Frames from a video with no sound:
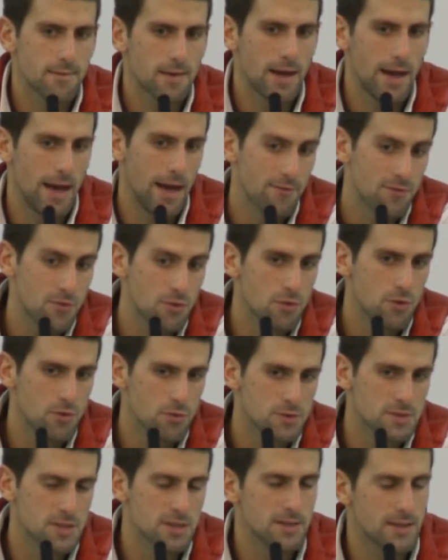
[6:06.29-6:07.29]
I have to
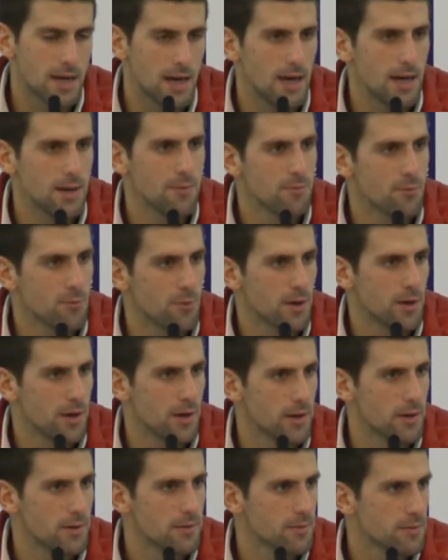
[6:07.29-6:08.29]
use the time
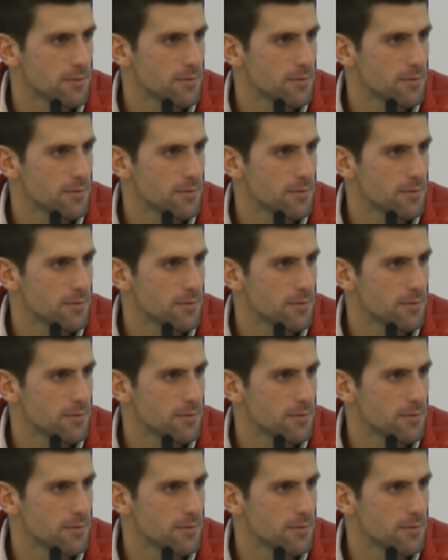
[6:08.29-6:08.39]
where